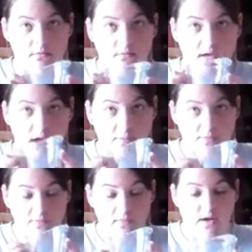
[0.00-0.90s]
cup
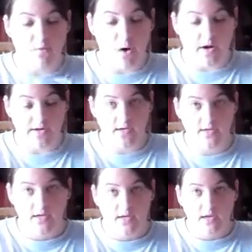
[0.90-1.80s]
of water,
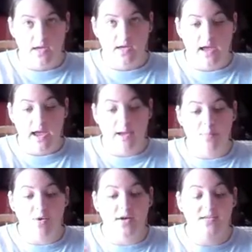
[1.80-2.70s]
and
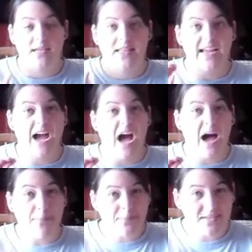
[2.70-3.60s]
put the
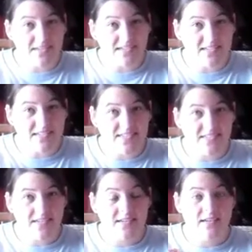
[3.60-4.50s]
opposite
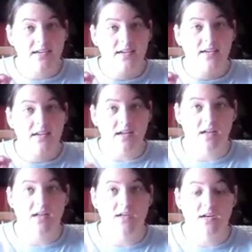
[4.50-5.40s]

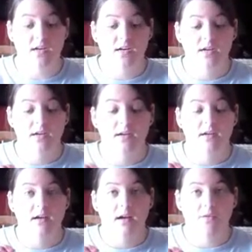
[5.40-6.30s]
color
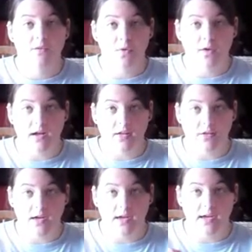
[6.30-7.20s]
of food
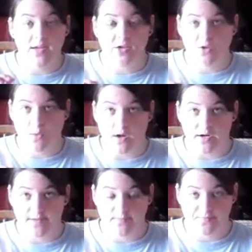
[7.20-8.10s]
coloring into the
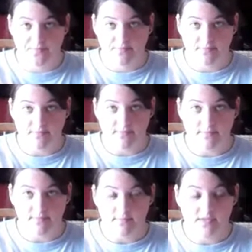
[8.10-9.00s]
water.
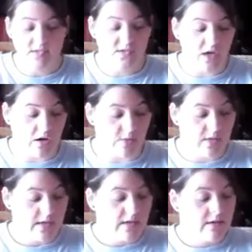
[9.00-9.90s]
So,
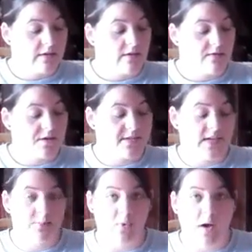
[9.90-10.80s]
for
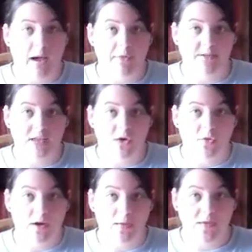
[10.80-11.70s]
example, I'm using
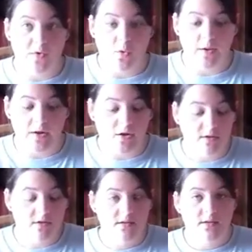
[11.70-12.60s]
green with the oil,
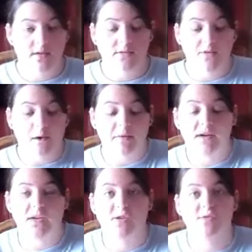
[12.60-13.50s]
so I'm
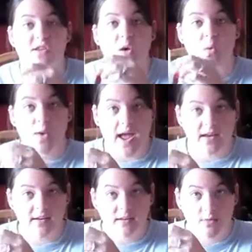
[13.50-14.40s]
going to use
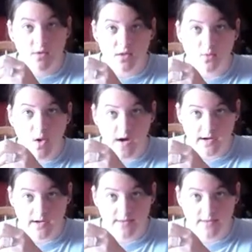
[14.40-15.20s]
red with the water.